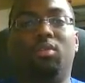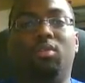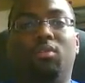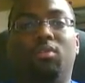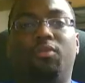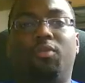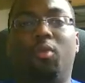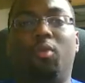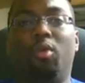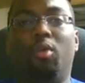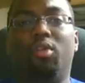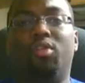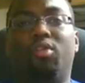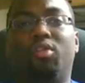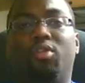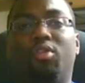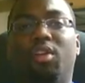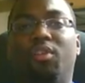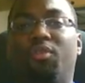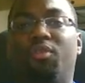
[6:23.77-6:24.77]

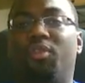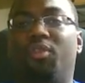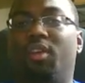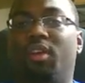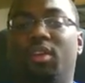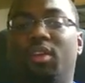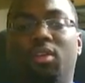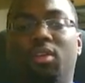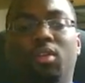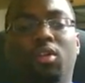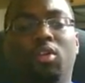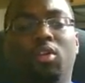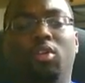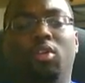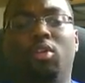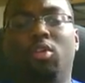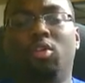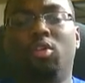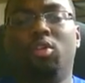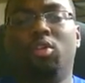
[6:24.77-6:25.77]
Forrest Griffin.
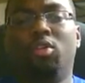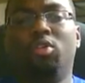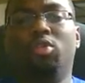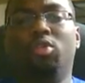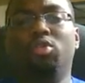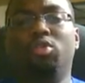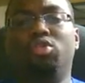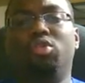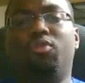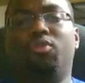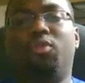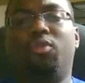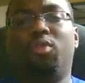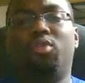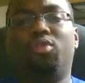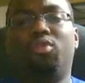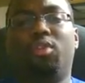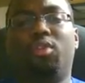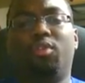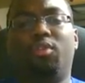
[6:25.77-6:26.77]
Who should
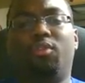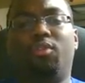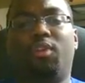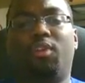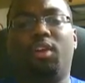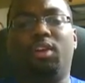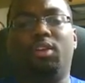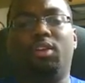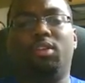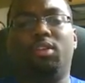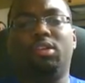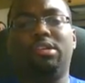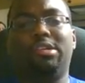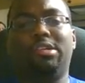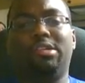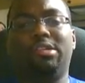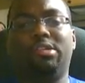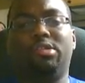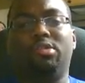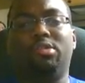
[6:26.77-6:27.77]
Forrest Griffin fight?
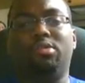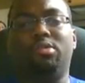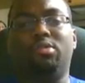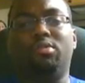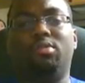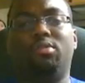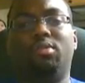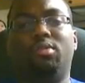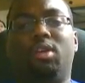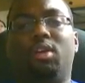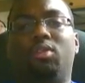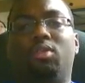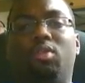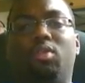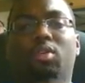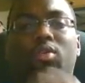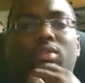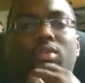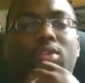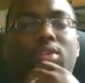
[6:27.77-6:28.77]
Oh, I don't
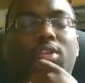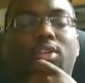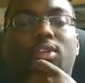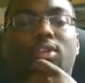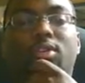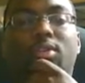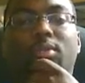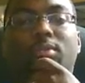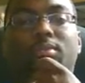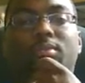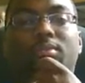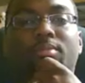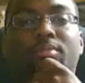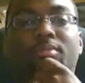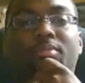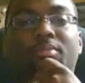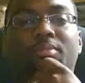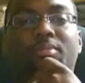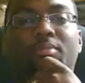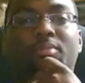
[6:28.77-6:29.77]
know. Man,
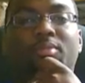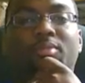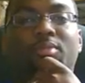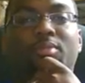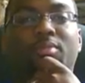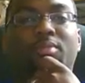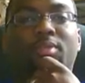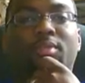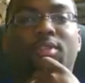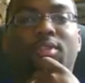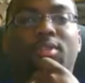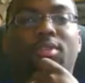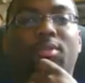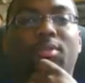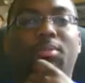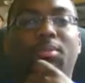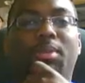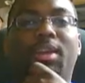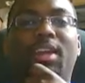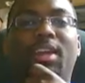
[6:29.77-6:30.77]

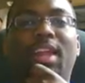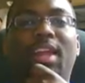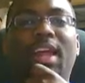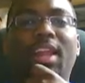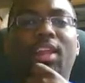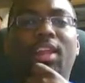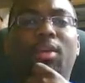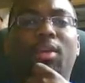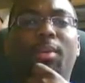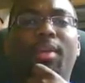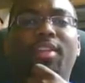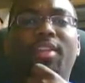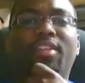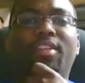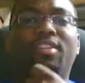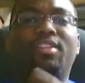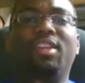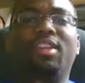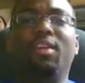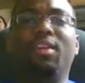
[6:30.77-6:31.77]
get out of here, man. This
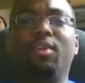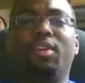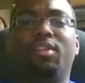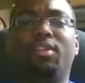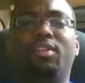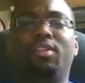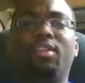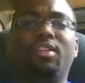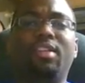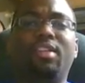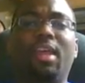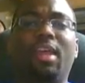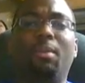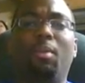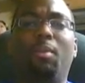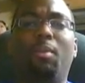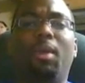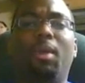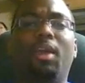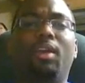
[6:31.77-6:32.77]
is serious. It's
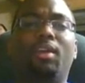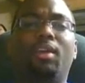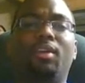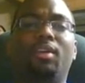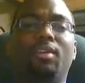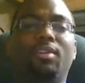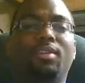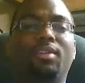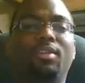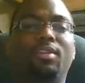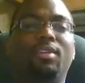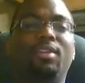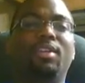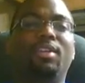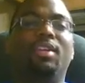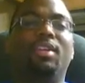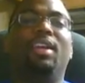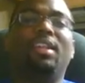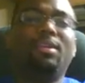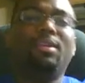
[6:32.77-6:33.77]
MMA.
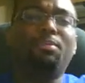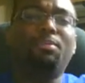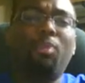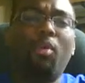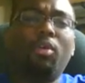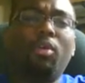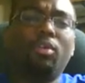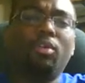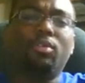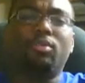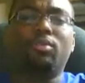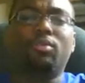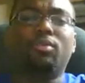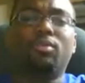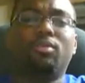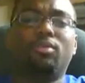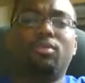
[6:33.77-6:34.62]
It's important.